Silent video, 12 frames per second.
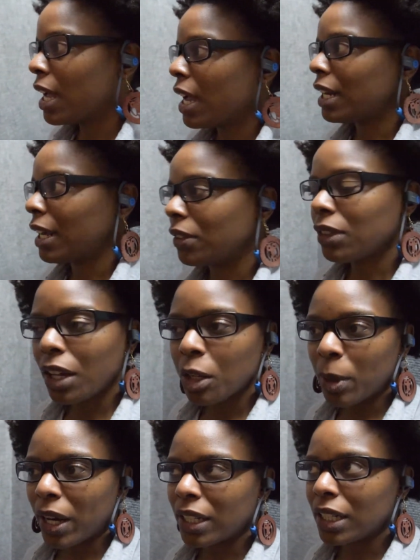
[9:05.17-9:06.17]
And I thought
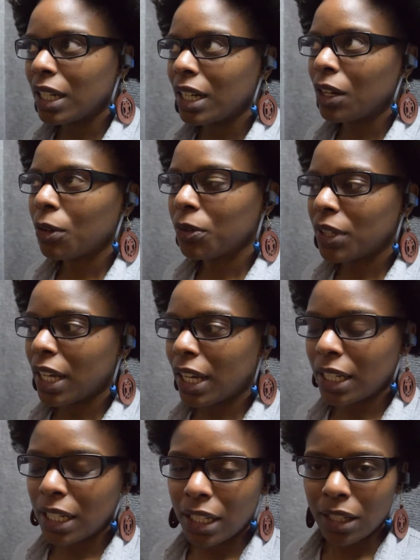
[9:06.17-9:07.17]
about it, and I don't think I
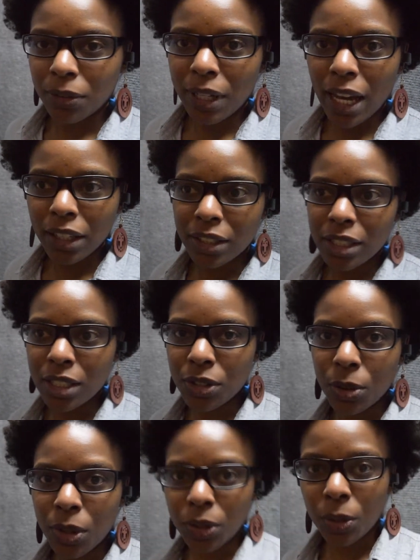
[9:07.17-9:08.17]
get enough calories
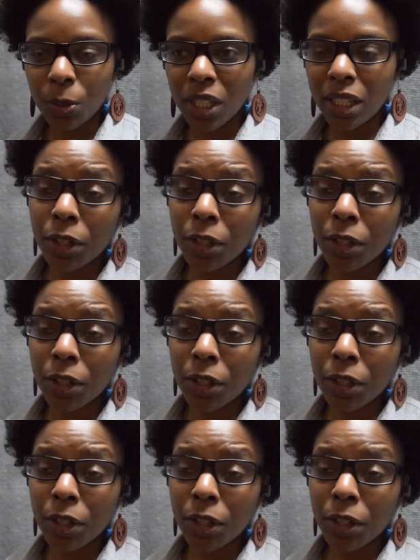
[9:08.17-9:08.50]
during the week.